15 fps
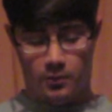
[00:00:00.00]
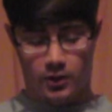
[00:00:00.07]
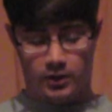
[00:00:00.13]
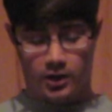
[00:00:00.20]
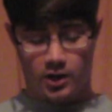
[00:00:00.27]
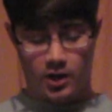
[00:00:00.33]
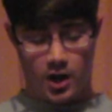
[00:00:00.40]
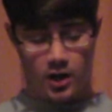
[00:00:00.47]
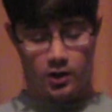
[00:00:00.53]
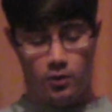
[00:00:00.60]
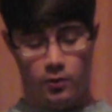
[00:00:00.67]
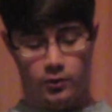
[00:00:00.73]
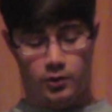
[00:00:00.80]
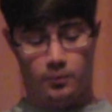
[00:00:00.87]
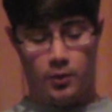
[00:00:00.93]
but they're not
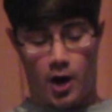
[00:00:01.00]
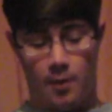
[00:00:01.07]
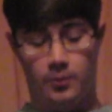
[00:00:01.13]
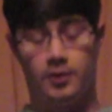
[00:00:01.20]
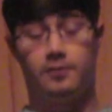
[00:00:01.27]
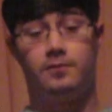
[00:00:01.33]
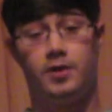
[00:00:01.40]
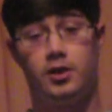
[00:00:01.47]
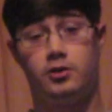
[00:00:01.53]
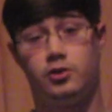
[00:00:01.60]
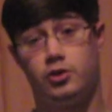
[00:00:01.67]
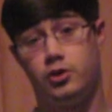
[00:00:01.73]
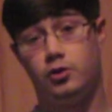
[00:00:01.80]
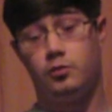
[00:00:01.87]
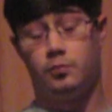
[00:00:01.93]
going to permanently fix
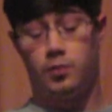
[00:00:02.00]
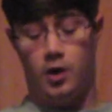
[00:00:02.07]
your shooting